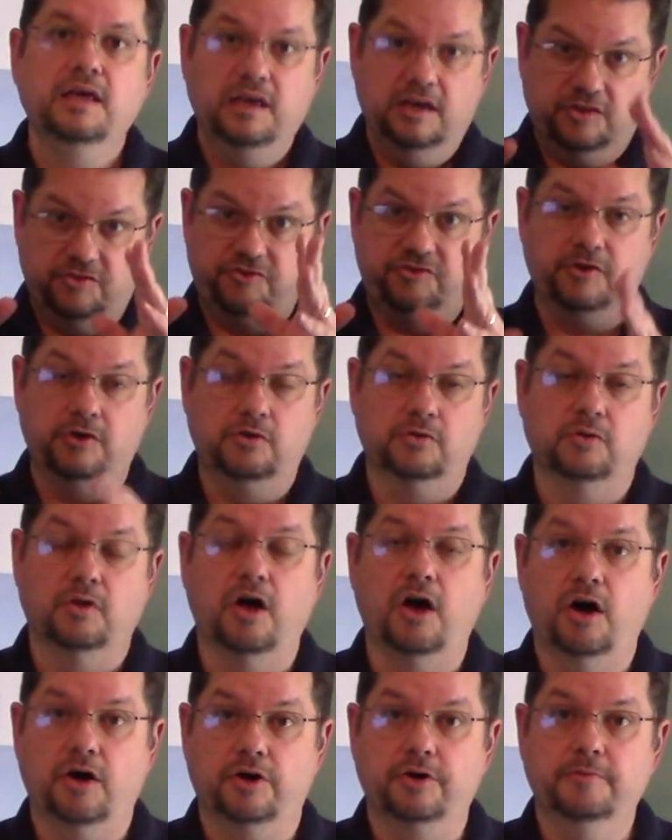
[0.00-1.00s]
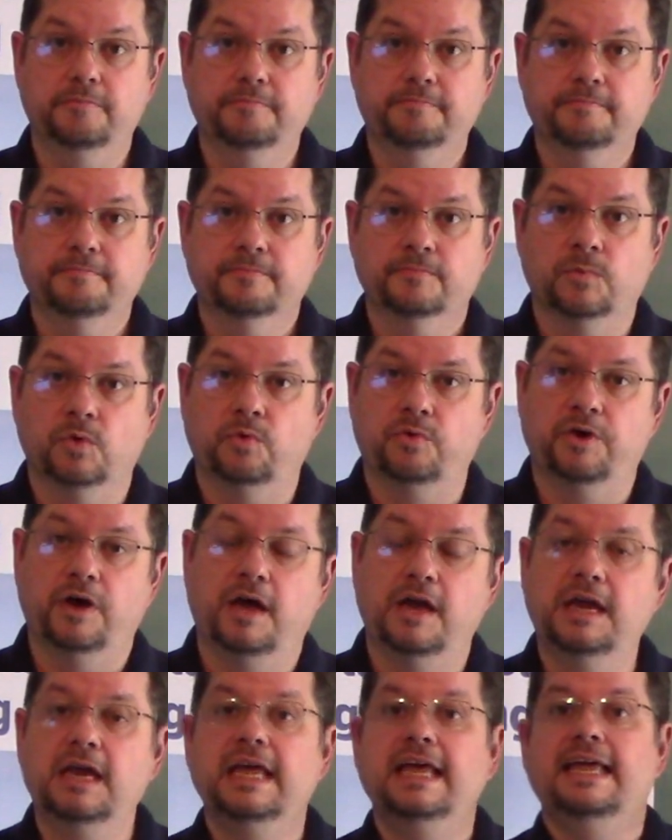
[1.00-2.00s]
is see your log.
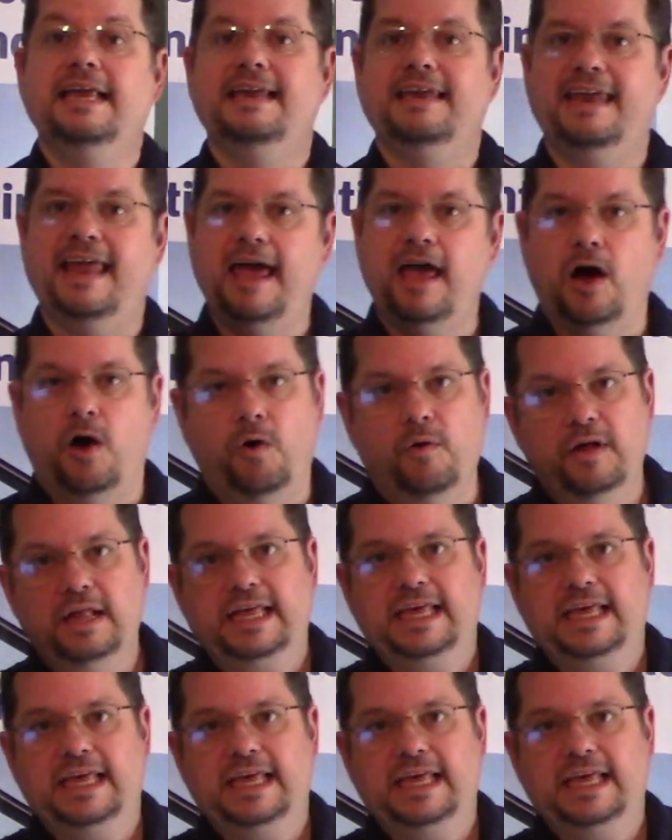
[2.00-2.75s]
Okay? Now,